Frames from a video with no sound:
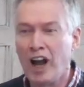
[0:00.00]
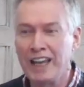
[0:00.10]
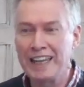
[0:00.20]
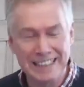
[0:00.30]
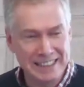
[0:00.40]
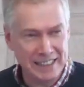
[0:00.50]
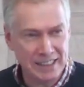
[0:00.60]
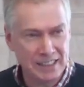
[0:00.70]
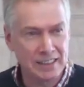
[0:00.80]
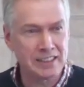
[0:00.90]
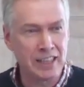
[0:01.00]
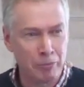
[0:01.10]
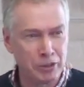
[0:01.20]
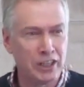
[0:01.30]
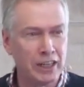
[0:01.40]
Why is it
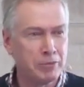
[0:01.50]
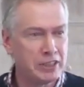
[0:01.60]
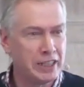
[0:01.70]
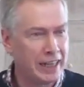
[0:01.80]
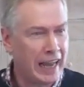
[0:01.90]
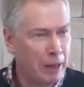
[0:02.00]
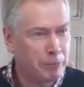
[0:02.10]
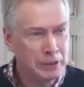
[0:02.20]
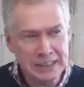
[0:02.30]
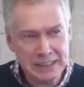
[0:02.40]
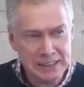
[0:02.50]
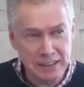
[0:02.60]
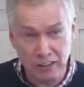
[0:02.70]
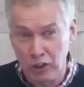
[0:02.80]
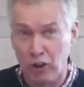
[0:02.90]
that sometimes it
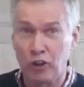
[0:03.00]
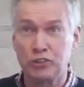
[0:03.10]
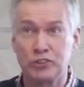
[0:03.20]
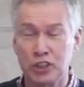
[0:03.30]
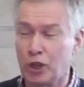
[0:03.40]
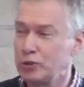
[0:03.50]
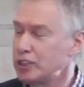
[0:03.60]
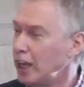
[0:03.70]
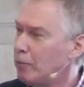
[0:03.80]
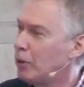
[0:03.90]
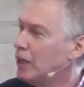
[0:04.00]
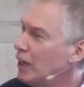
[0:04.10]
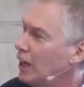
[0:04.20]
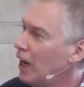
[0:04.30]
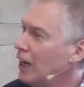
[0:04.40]
happens, that God shows
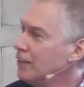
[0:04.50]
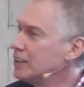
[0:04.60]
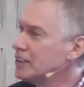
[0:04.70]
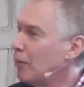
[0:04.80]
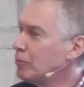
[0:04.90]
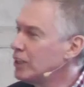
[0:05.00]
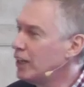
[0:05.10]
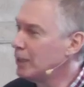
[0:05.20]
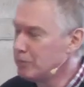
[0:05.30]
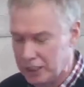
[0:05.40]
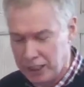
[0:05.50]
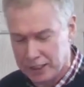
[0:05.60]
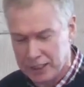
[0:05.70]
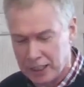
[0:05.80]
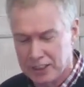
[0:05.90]
up, and that
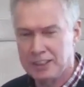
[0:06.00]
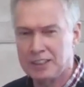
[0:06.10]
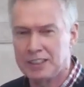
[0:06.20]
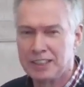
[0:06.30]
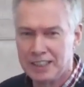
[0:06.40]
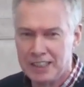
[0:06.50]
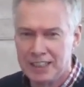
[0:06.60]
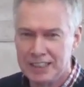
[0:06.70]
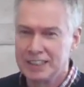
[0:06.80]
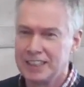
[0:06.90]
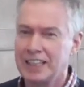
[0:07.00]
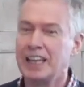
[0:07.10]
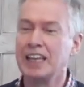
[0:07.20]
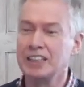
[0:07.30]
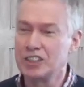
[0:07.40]
sometimes it doesn't?
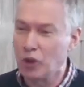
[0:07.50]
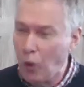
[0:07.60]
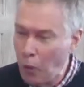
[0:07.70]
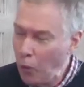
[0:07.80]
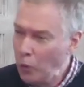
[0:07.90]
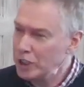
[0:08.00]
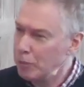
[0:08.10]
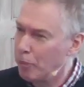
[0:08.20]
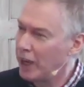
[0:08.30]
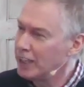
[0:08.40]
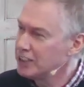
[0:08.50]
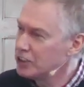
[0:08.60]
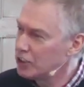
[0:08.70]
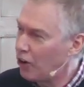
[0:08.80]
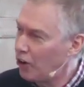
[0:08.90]
It all
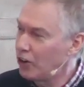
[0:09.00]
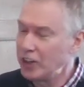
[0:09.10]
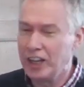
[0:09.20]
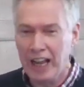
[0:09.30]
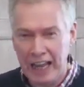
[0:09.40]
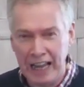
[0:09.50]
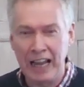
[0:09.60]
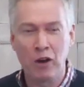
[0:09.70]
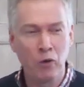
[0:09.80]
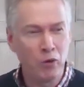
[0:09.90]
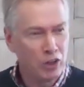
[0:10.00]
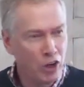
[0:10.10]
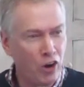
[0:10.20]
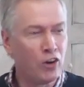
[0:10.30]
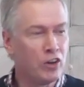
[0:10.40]
depends on
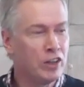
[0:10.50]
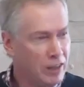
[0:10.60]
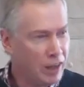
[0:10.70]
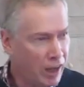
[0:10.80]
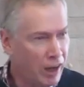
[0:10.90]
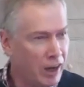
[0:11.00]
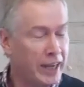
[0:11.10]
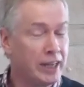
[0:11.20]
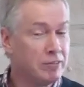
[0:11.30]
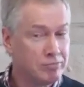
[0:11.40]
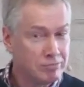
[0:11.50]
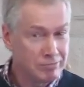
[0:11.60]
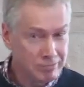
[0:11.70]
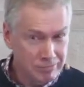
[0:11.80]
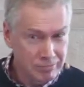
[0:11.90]
how long I
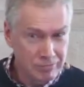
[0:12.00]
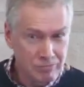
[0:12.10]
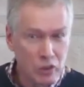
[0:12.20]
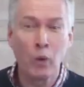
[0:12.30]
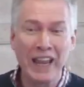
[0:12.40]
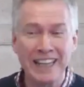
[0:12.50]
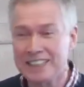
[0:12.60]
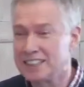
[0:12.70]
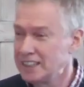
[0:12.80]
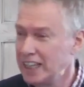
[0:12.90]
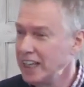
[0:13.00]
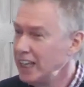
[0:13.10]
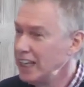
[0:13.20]
wait.